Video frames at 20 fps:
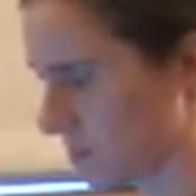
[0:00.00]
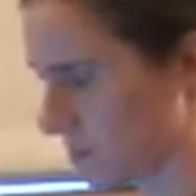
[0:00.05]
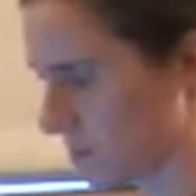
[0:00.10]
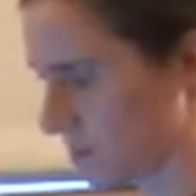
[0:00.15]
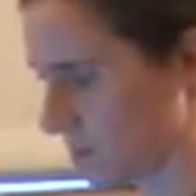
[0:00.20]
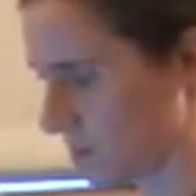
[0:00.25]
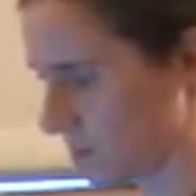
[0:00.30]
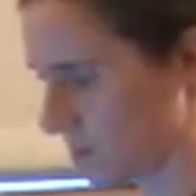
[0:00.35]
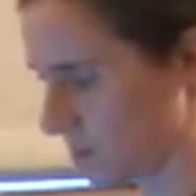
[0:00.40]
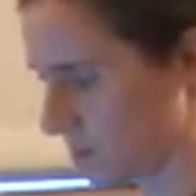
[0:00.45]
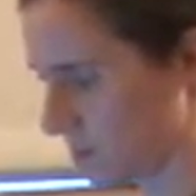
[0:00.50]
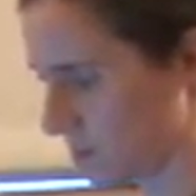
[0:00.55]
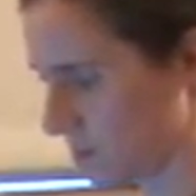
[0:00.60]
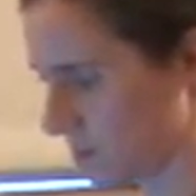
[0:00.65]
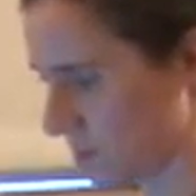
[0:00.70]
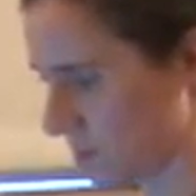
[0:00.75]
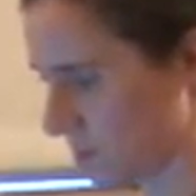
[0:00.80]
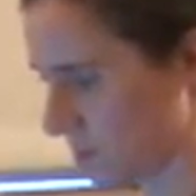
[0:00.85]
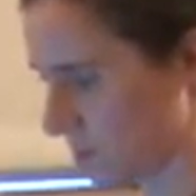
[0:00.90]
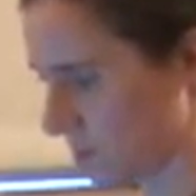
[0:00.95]

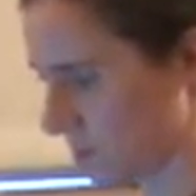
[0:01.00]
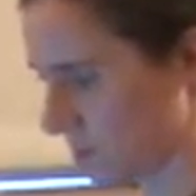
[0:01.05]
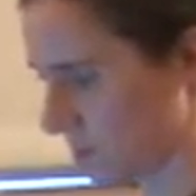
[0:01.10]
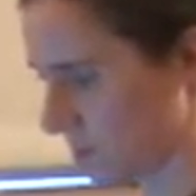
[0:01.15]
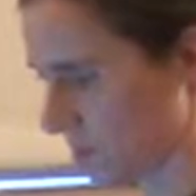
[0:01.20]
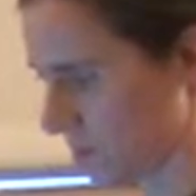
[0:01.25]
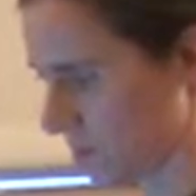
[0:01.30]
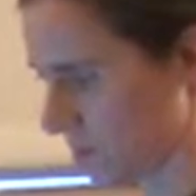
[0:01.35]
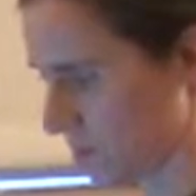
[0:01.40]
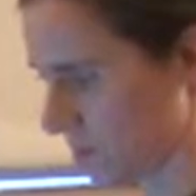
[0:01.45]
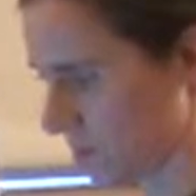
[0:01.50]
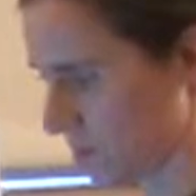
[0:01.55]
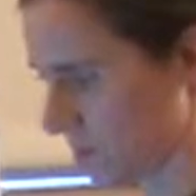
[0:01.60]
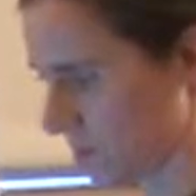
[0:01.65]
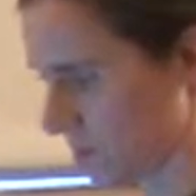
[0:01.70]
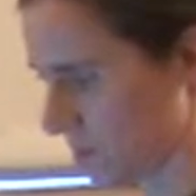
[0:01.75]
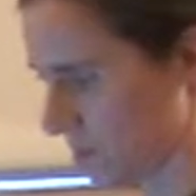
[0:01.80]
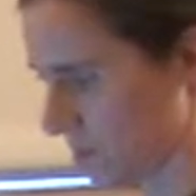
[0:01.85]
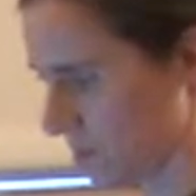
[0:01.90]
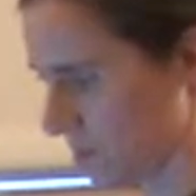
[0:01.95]

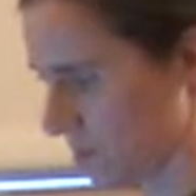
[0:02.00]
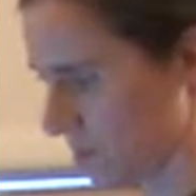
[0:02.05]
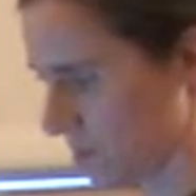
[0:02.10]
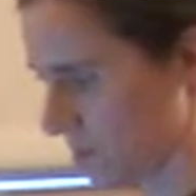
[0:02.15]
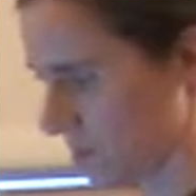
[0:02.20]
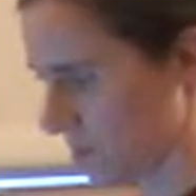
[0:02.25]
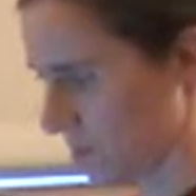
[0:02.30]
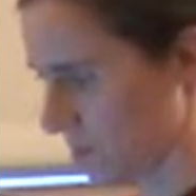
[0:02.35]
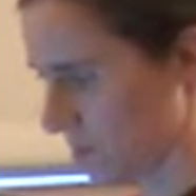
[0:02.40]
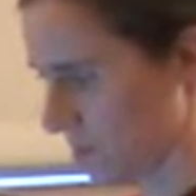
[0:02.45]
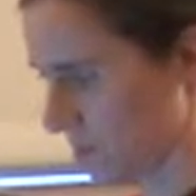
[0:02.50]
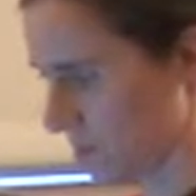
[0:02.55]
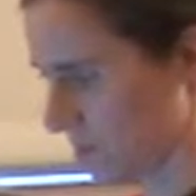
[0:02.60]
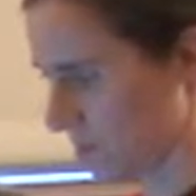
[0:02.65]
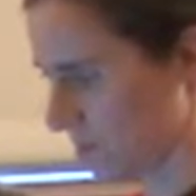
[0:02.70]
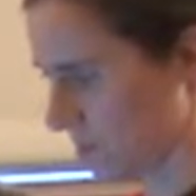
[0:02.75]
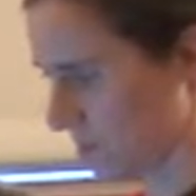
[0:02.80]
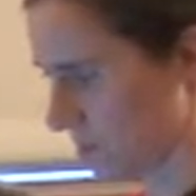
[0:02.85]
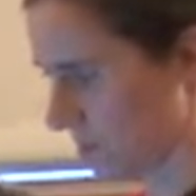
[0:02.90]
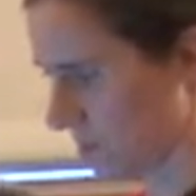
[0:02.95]

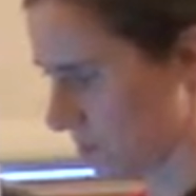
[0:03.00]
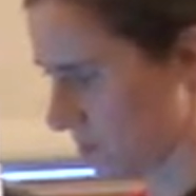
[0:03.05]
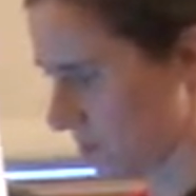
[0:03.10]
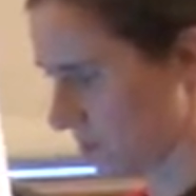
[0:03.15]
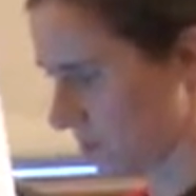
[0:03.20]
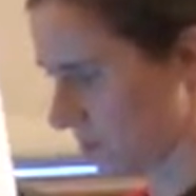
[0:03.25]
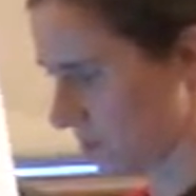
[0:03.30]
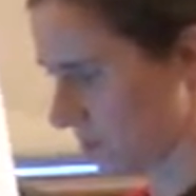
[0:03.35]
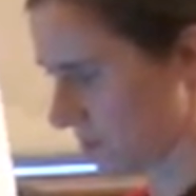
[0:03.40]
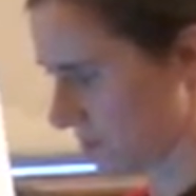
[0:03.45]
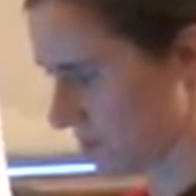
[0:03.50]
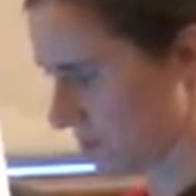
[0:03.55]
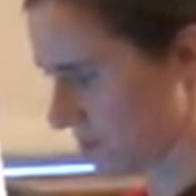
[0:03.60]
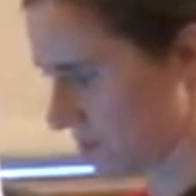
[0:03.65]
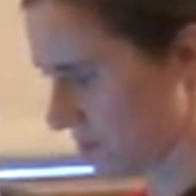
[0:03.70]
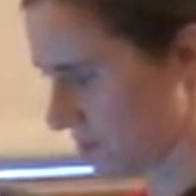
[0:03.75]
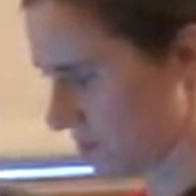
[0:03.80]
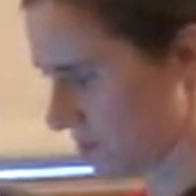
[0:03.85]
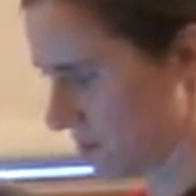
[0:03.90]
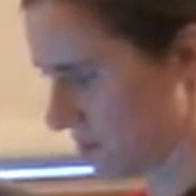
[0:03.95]

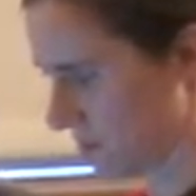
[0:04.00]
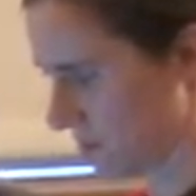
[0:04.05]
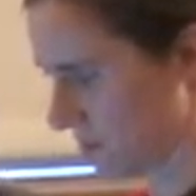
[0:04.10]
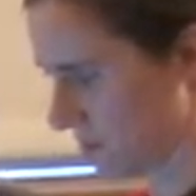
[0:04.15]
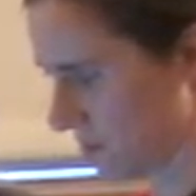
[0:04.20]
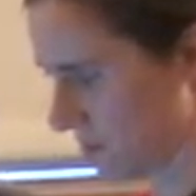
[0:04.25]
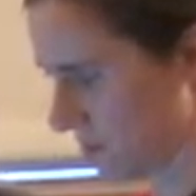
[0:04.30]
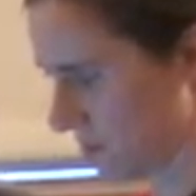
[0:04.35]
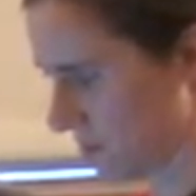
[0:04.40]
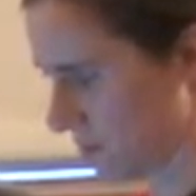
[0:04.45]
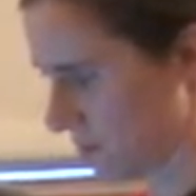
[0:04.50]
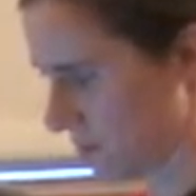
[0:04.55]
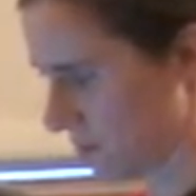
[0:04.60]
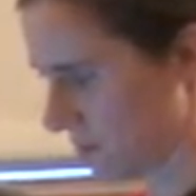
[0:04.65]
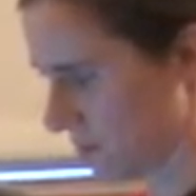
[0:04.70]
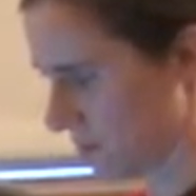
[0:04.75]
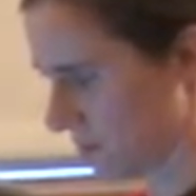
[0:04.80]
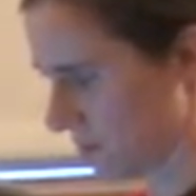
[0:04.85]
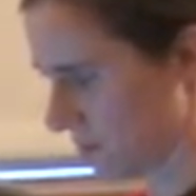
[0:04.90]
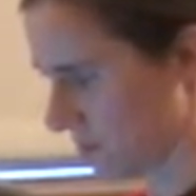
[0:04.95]

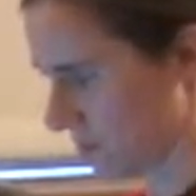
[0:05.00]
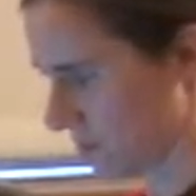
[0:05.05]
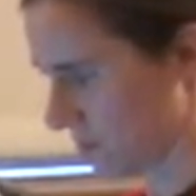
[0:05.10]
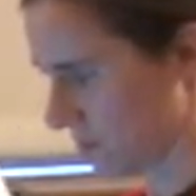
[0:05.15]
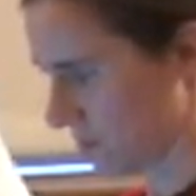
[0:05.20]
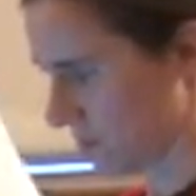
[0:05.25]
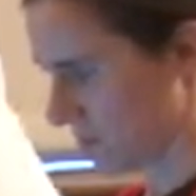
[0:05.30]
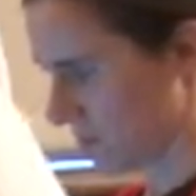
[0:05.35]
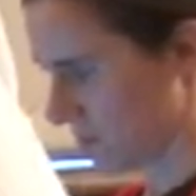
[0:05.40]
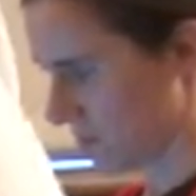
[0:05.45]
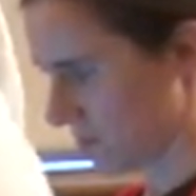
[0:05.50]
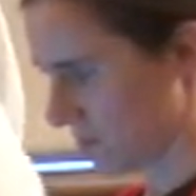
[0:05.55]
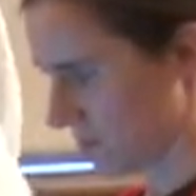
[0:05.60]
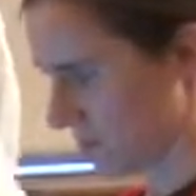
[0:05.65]
No words are spoken by the person on screen.